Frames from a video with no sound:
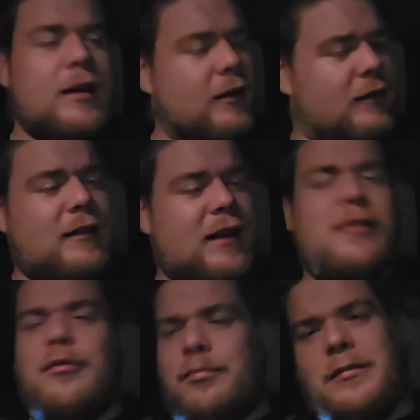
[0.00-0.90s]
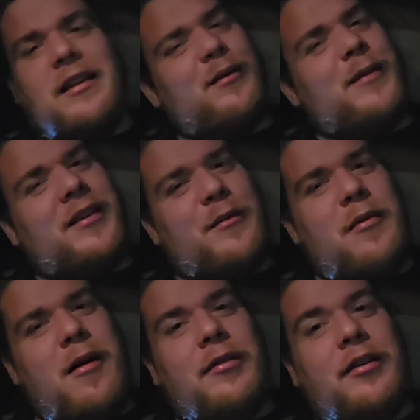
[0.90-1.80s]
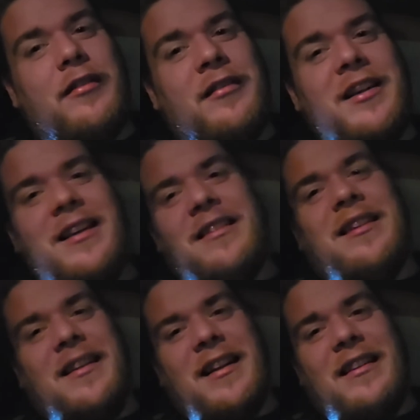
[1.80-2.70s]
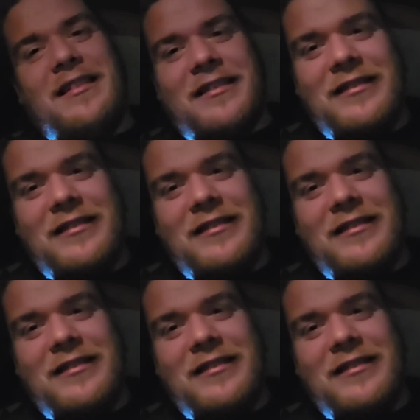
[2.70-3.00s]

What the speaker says: That's the best I can promise you. See you then.